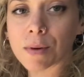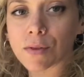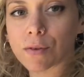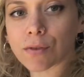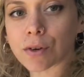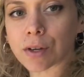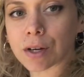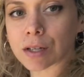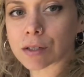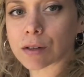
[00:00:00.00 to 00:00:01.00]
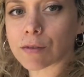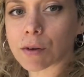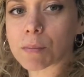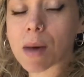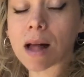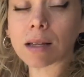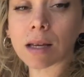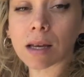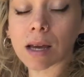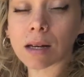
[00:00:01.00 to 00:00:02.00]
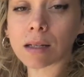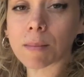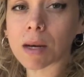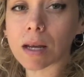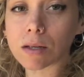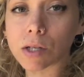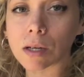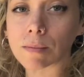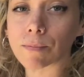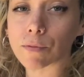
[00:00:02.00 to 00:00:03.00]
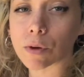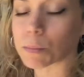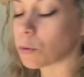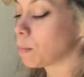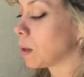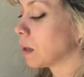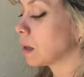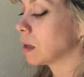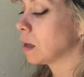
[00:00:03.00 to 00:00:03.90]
of the foot is good for belly and elimination, for pooping.